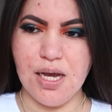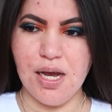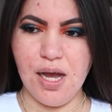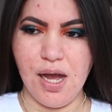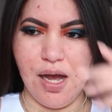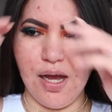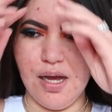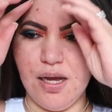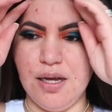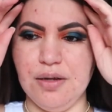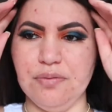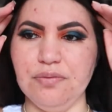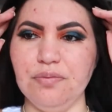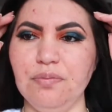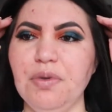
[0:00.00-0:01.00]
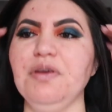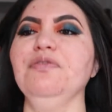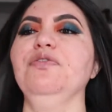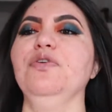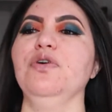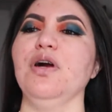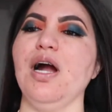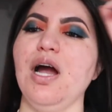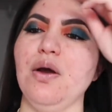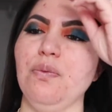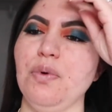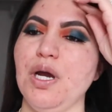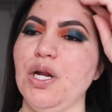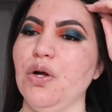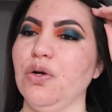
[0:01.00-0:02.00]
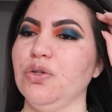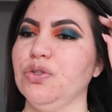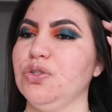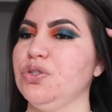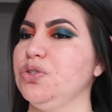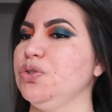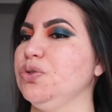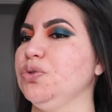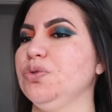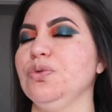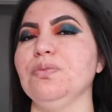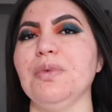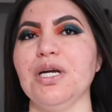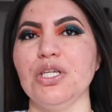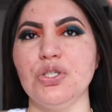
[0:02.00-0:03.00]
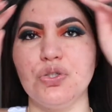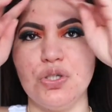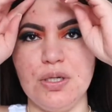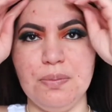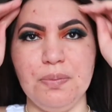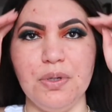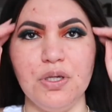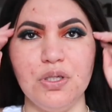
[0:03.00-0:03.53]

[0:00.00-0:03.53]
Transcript: um, before I went on to my trip